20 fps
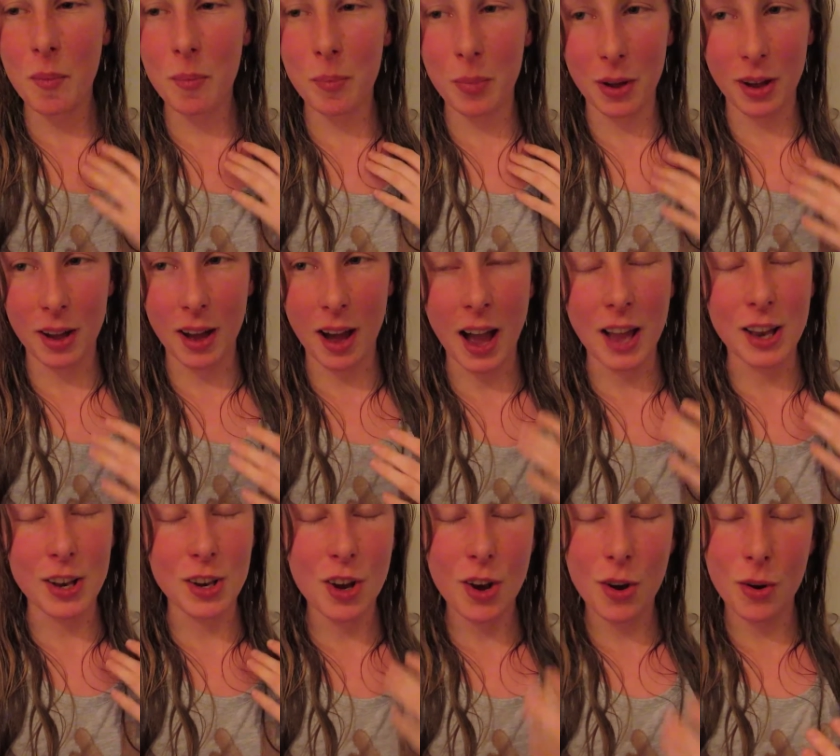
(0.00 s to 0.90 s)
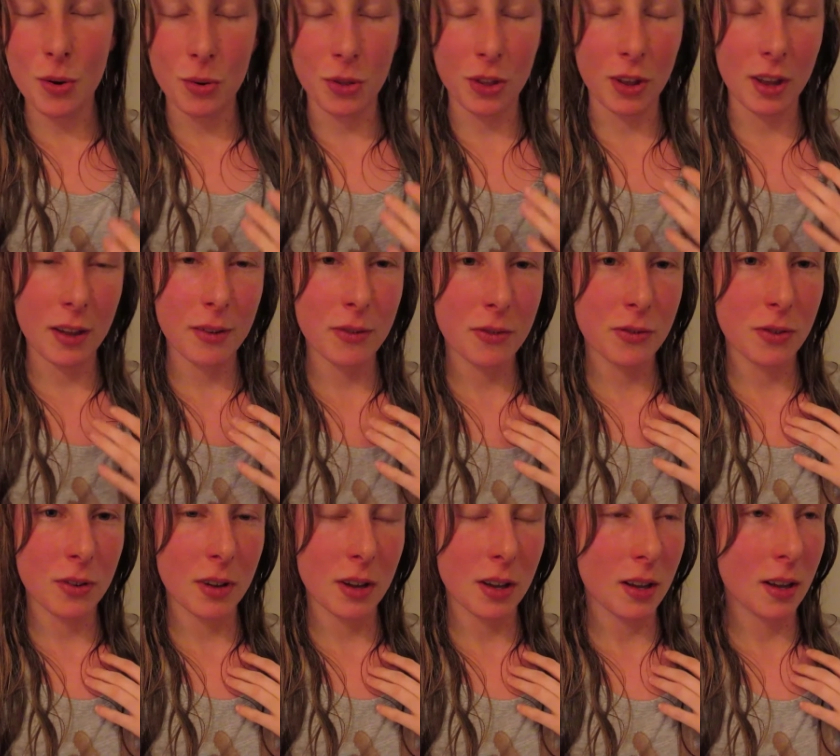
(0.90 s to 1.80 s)
But I know that
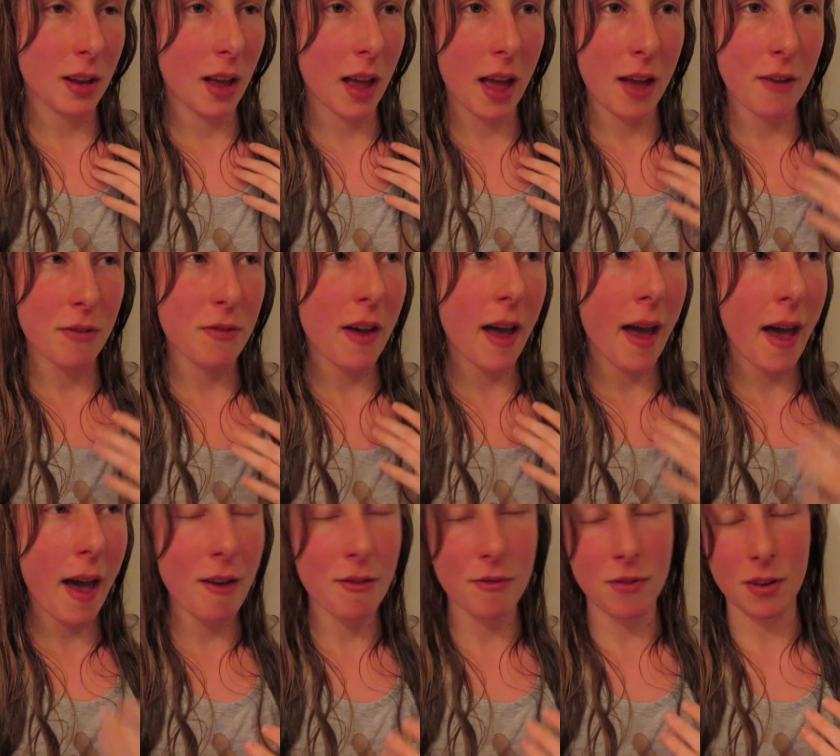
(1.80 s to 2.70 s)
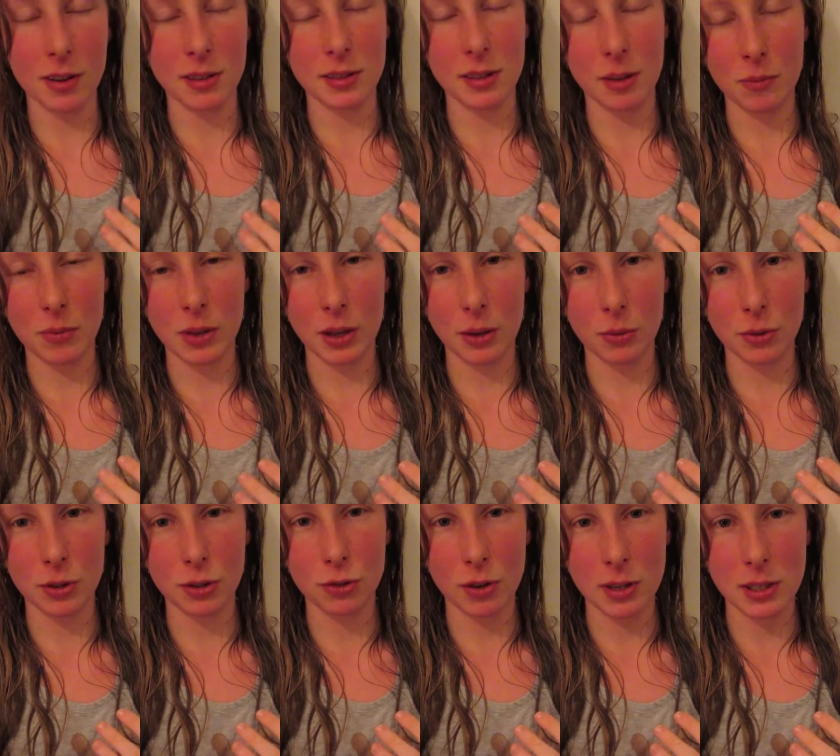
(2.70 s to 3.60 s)
if if ever something
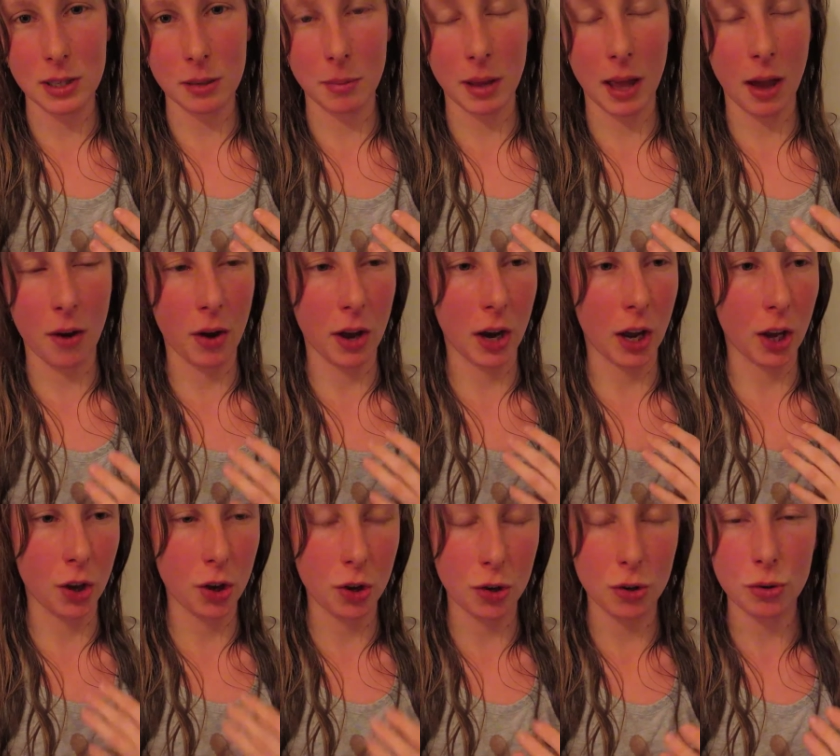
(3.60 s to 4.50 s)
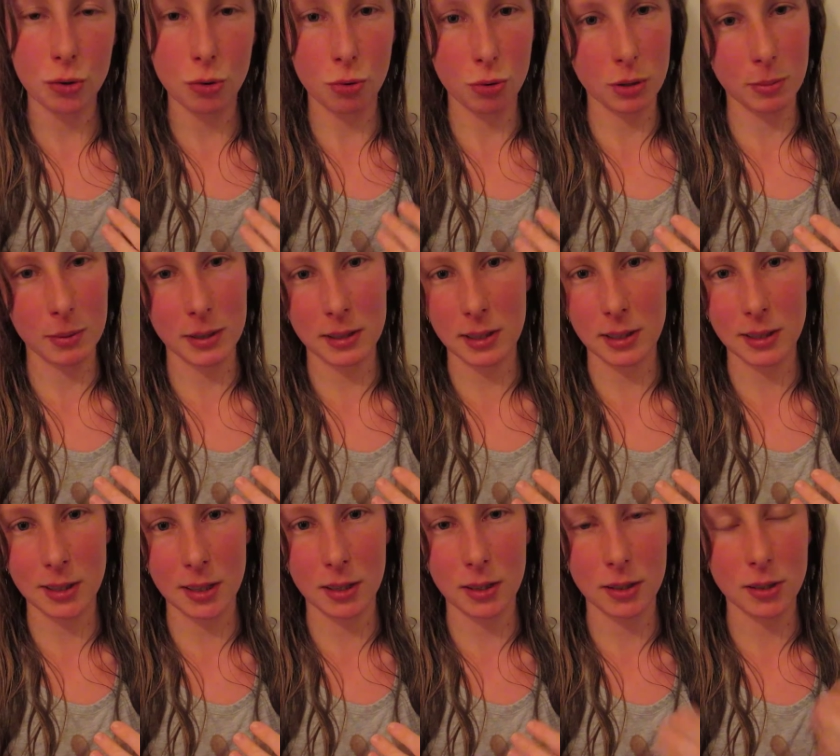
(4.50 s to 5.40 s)
was stressing me out and I couldn't talk to my
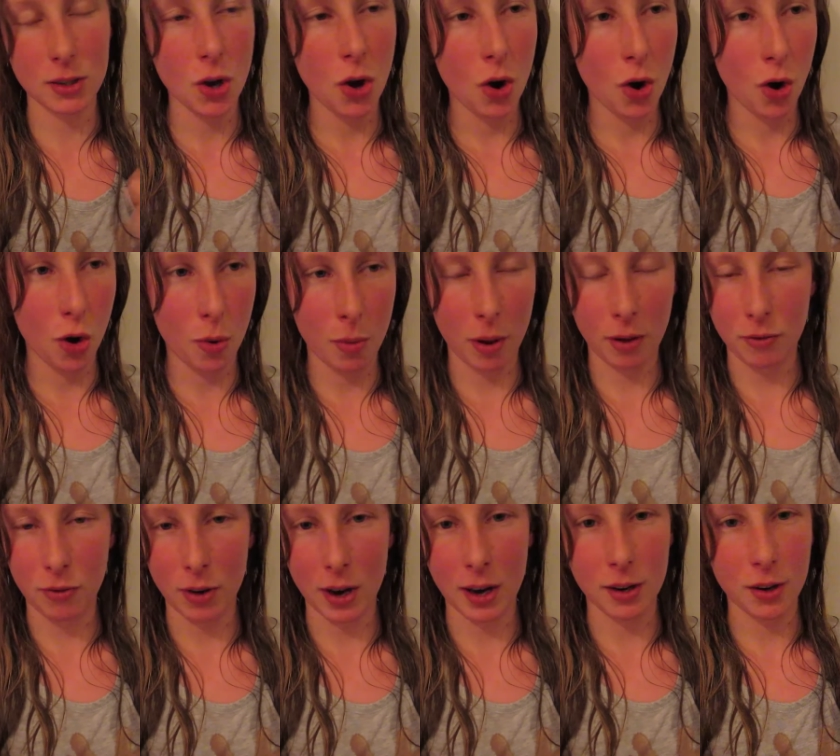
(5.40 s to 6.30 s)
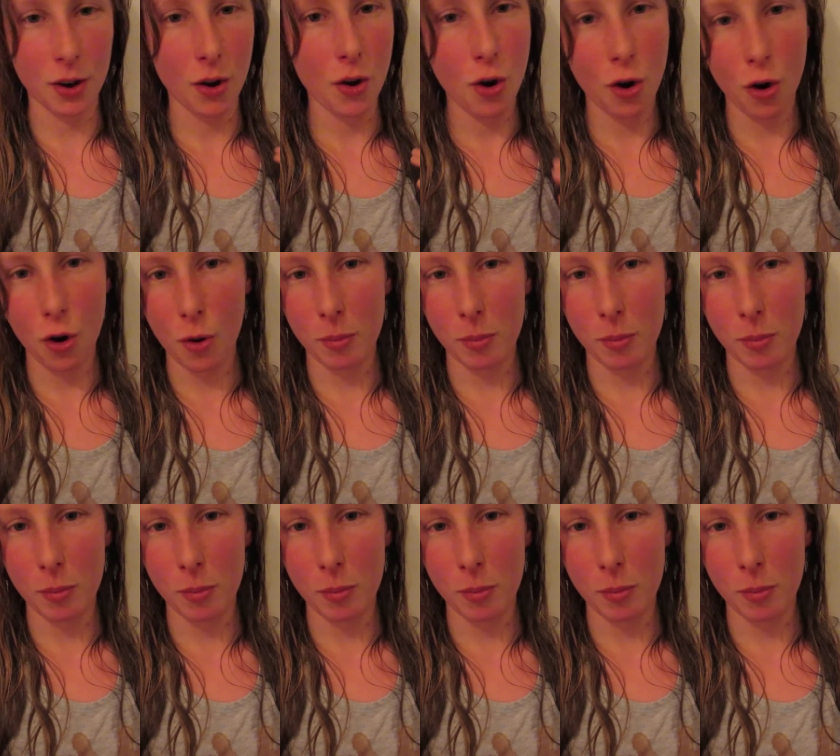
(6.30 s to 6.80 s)
sisters or my friend or